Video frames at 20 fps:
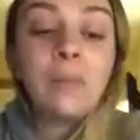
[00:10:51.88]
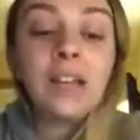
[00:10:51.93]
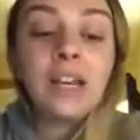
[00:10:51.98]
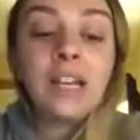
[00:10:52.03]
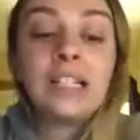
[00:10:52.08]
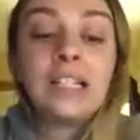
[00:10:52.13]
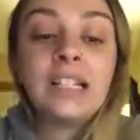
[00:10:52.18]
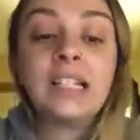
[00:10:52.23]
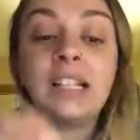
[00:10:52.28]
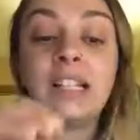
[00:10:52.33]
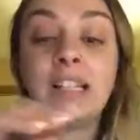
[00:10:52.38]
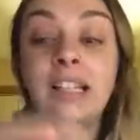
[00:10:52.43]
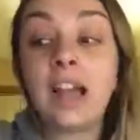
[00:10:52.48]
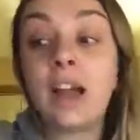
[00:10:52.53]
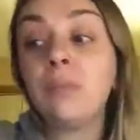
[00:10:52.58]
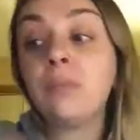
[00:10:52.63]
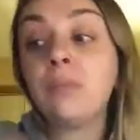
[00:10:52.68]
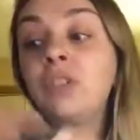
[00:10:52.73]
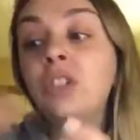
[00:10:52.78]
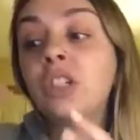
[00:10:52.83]

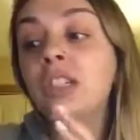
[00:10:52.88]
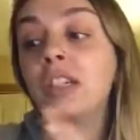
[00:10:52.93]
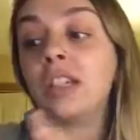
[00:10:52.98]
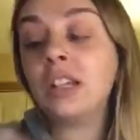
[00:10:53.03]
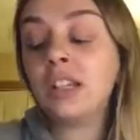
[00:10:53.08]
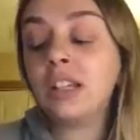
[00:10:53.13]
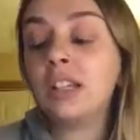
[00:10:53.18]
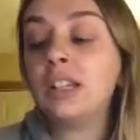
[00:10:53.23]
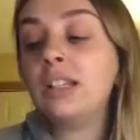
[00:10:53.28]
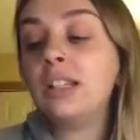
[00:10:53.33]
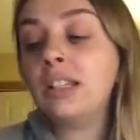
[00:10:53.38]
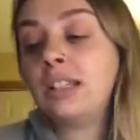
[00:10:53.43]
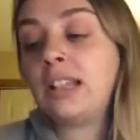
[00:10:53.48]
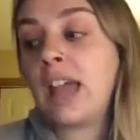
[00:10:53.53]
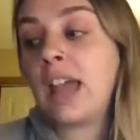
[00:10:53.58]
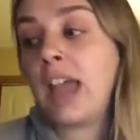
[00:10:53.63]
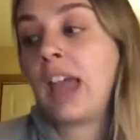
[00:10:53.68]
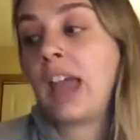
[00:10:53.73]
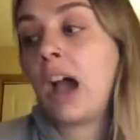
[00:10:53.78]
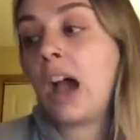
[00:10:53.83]
I'm just gonna
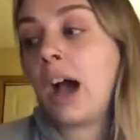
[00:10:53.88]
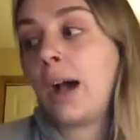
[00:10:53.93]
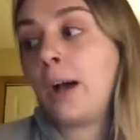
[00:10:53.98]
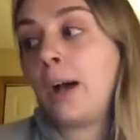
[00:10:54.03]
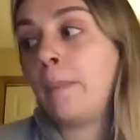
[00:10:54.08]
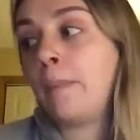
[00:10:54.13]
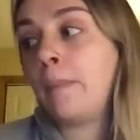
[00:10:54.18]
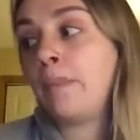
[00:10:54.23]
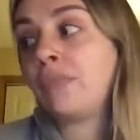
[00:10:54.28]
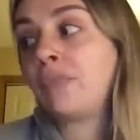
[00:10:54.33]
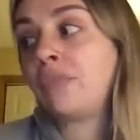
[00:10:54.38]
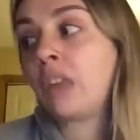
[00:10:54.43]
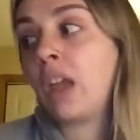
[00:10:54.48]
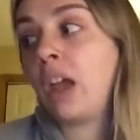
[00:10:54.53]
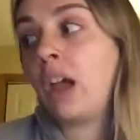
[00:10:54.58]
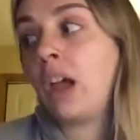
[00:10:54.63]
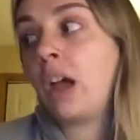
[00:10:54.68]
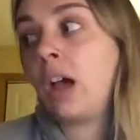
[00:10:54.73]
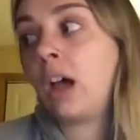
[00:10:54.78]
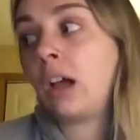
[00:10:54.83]
say,
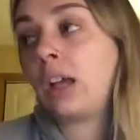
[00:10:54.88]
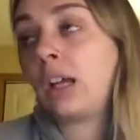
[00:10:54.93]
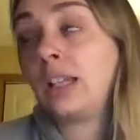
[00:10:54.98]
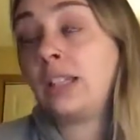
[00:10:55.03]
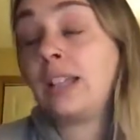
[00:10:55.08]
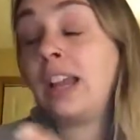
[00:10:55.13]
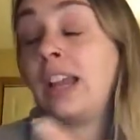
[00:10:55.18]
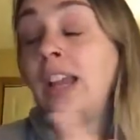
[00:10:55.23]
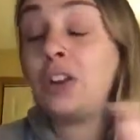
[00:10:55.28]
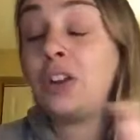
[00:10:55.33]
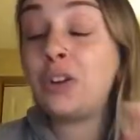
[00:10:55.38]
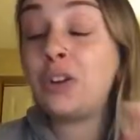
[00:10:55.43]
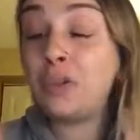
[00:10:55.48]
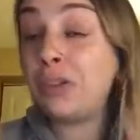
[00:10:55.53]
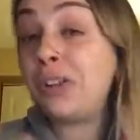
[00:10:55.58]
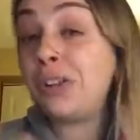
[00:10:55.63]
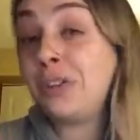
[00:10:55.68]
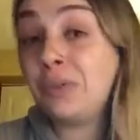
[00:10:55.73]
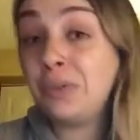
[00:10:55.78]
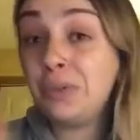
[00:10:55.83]
because I
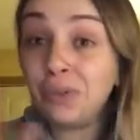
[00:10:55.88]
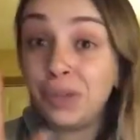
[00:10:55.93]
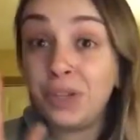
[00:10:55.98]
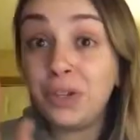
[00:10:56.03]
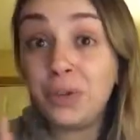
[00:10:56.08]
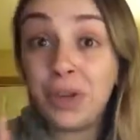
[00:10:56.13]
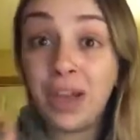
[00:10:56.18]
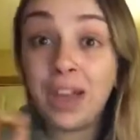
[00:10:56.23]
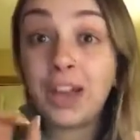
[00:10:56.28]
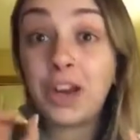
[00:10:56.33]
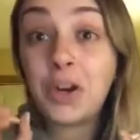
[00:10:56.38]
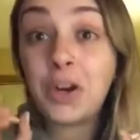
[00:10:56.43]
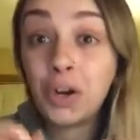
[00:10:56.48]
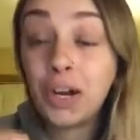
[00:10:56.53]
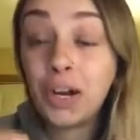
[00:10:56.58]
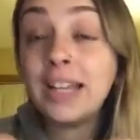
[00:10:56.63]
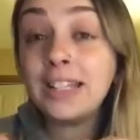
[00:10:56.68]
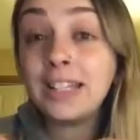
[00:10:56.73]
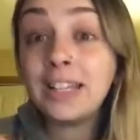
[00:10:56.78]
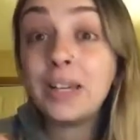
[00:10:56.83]
know you get
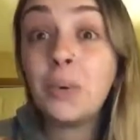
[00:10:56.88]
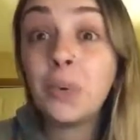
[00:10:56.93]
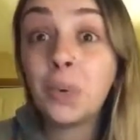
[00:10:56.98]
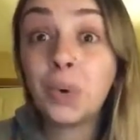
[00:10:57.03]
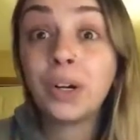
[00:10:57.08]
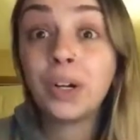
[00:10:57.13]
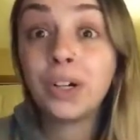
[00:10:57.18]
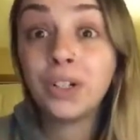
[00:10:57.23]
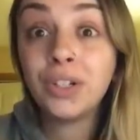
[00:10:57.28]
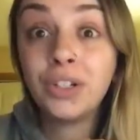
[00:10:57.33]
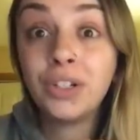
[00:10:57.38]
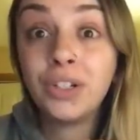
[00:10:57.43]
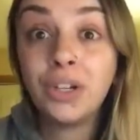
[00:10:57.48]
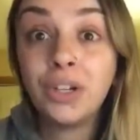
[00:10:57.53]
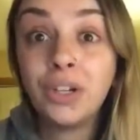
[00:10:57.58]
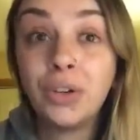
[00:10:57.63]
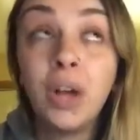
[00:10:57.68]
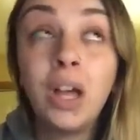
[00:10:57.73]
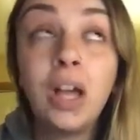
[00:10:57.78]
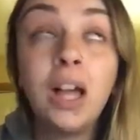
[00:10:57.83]
crazy orders
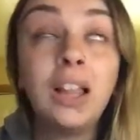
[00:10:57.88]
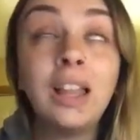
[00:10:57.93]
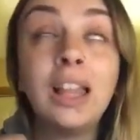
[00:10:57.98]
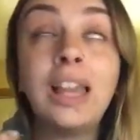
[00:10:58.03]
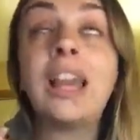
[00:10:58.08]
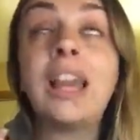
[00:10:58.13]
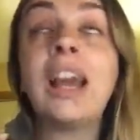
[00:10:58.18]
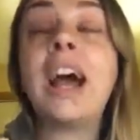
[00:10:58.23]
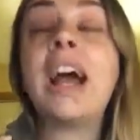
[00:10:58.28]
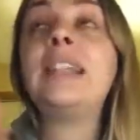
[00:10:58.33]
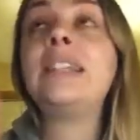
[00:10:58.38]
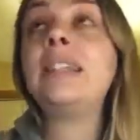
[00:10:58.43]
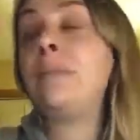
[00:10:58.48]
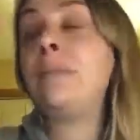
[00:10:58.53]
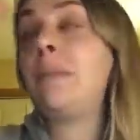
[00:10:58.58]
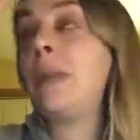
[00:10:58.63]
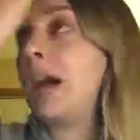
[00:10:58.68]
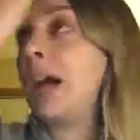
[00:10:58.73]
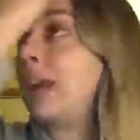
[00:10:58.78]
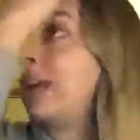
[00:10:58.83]
too. Like, guys, I'm
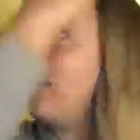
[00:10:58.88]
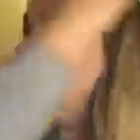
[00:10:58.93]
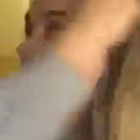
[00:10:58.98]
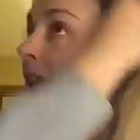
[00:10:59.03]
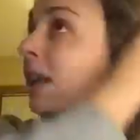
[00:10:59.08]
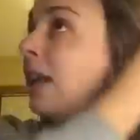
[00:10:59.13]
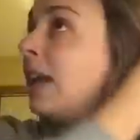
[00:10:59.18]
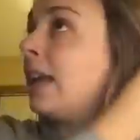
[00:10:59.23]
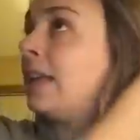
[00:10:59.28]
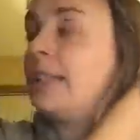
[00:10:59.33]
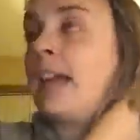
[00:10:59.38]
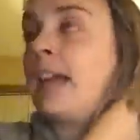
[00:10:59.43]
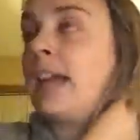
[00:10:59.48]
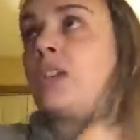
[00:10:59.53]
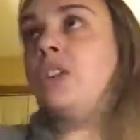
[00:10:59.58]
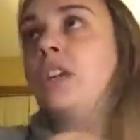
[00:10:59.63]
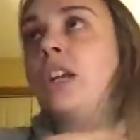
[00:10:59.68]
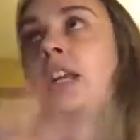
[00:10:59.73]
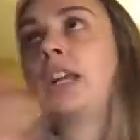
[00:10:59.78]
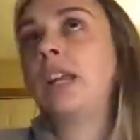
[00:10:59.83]
not even
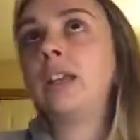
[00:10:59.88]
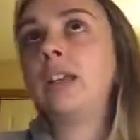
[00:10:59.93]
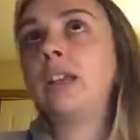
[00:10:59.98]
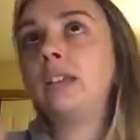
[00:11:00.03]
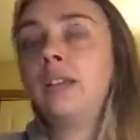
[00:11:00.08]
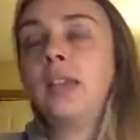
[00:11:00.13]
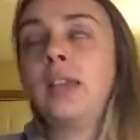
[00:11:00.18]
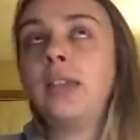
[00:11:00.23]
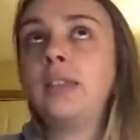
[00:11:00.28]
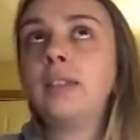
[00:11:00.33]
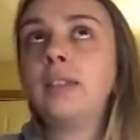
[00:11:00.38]
exaggerating in